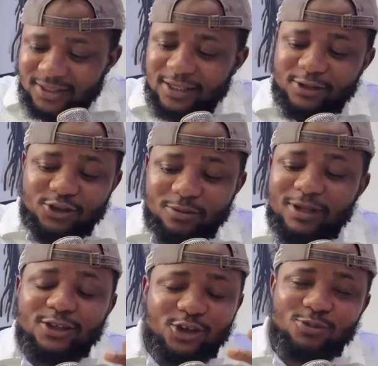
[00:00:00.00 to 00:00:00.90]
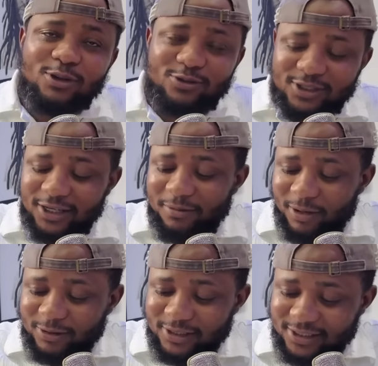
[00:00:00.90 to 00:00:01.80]
there is something I just want to say
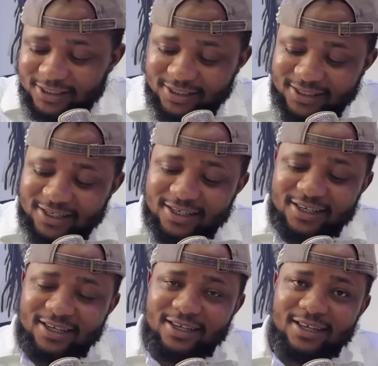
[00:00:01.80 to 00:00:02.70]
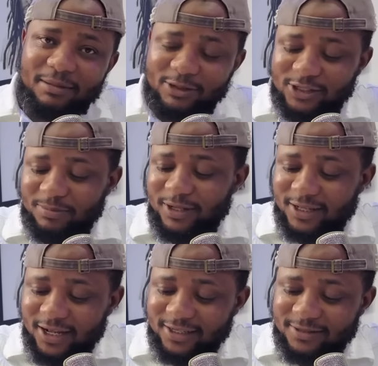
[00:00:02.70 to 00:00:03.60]
about it. Let me just play it,
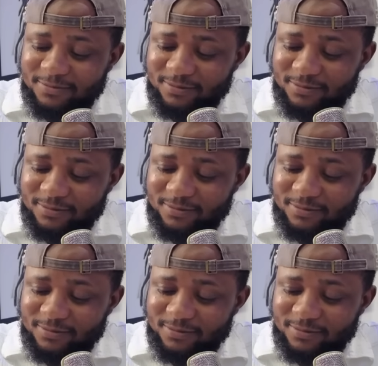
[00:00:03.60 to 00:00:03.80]
guys.